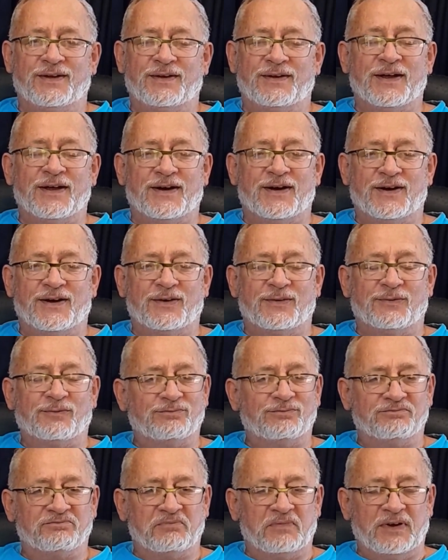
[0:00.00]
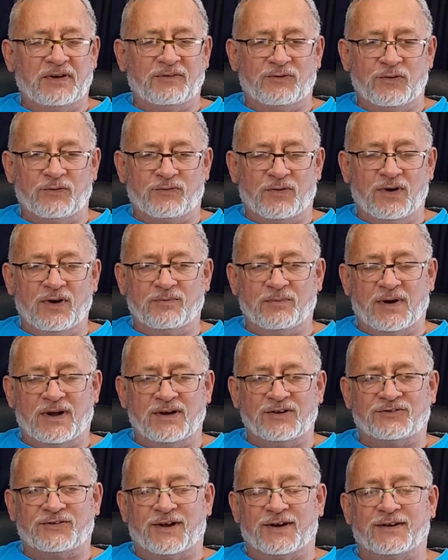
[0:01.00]
Now, if you follow my
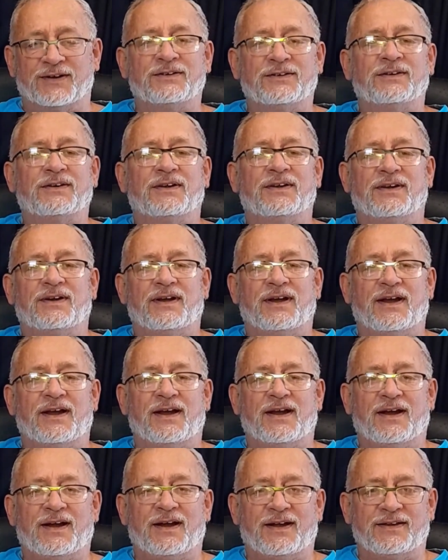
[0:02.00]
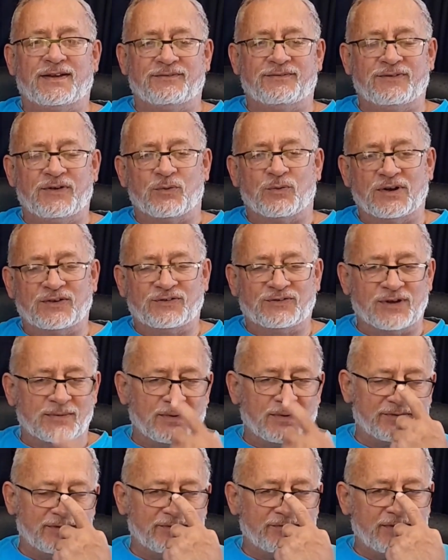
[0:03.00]
channel and if you watch some
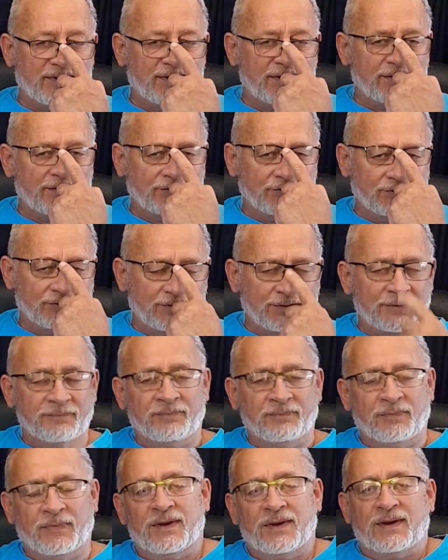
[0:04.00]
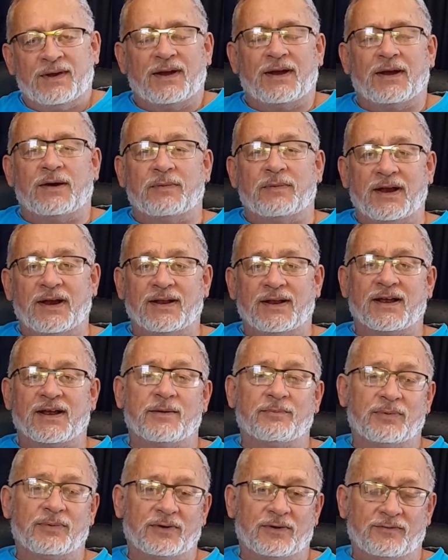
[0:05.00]
of the videos, I made a
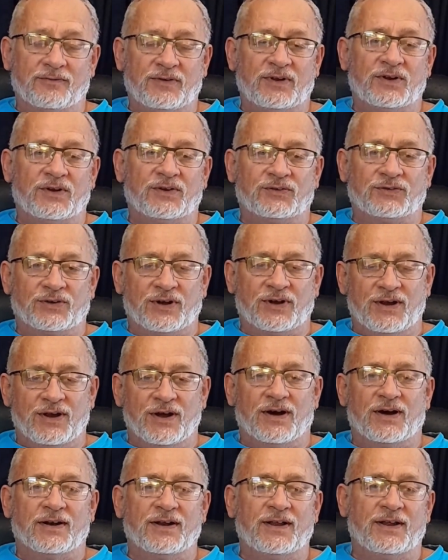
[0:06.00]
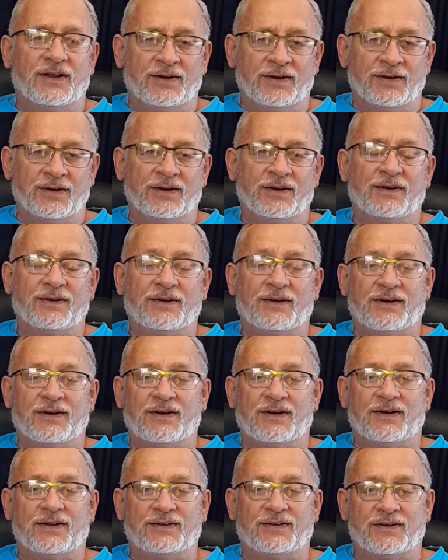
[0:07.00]
couple of videos regarding
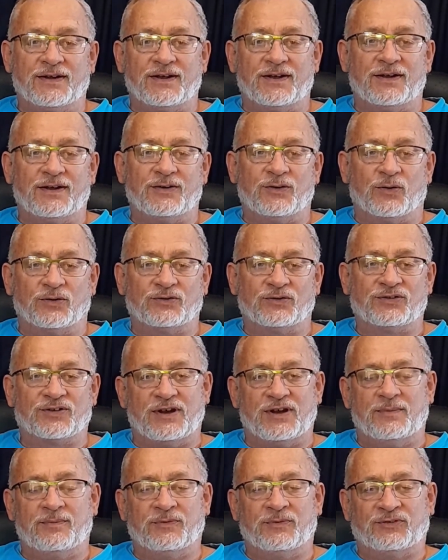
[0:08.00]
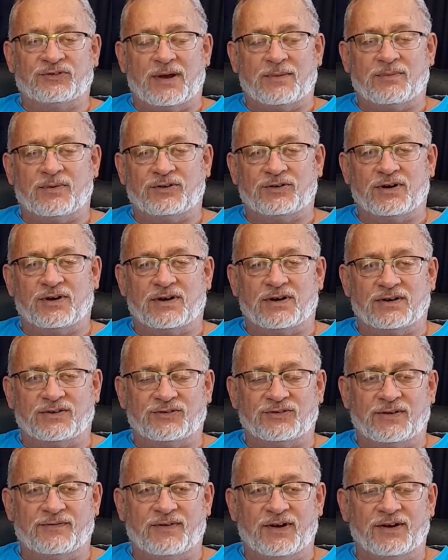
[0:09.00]
the Nord Stream
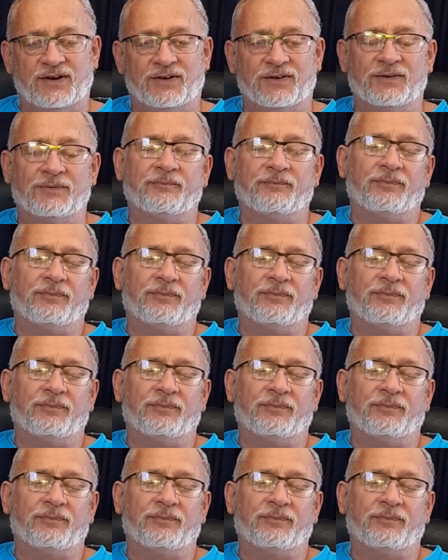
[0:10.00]
sabotage event.